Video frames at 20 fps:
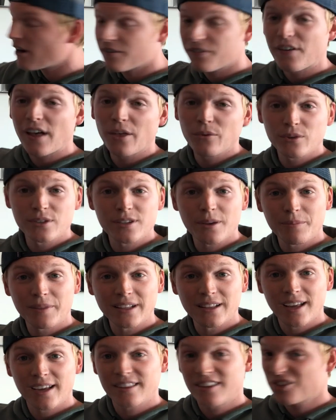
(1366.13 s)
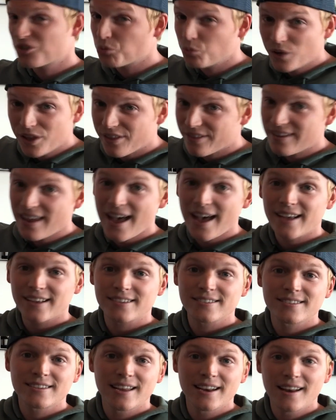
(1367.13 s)
of following something like this with
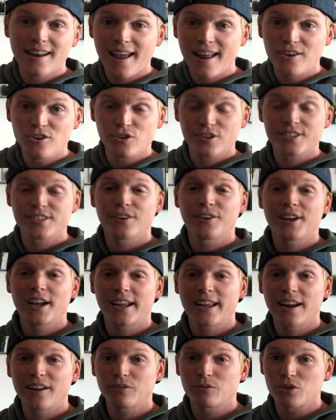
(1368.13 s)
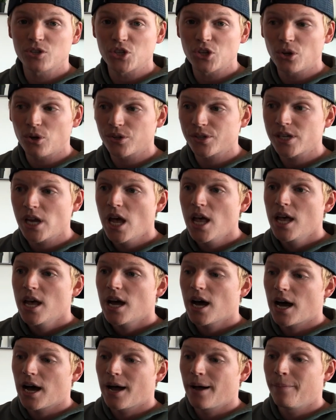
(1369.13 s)
text and you're still not getting results,
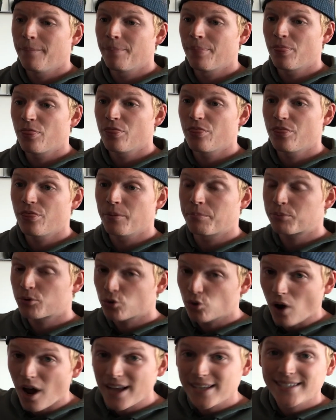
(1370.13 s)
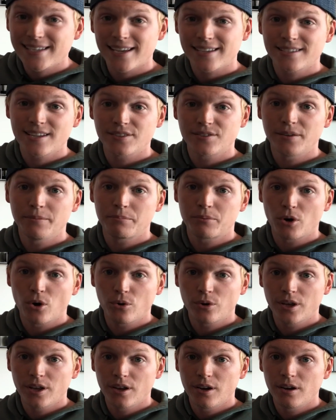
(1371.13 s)
the process isn't
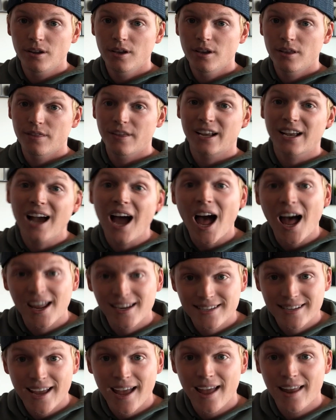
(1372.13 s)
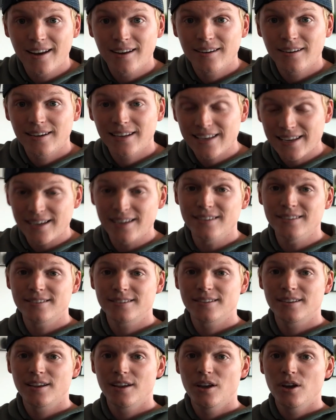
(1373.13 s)
broken, the content
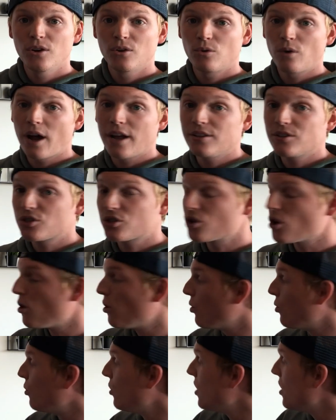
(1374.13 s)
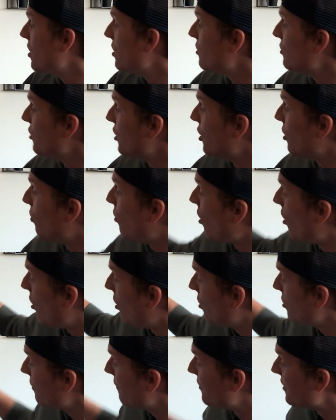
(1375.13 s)
is, right? So,
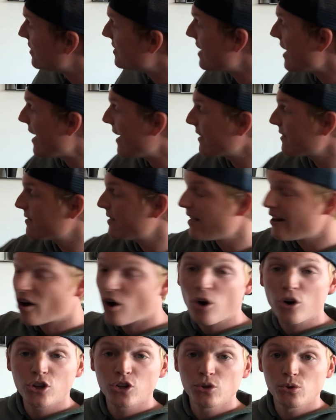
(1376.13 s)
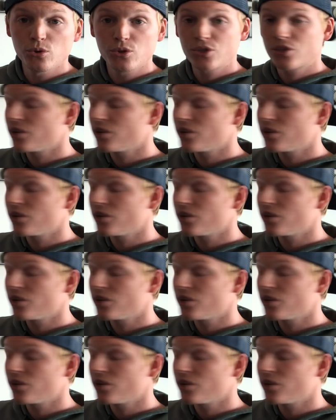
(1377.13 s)
all of the texts that are used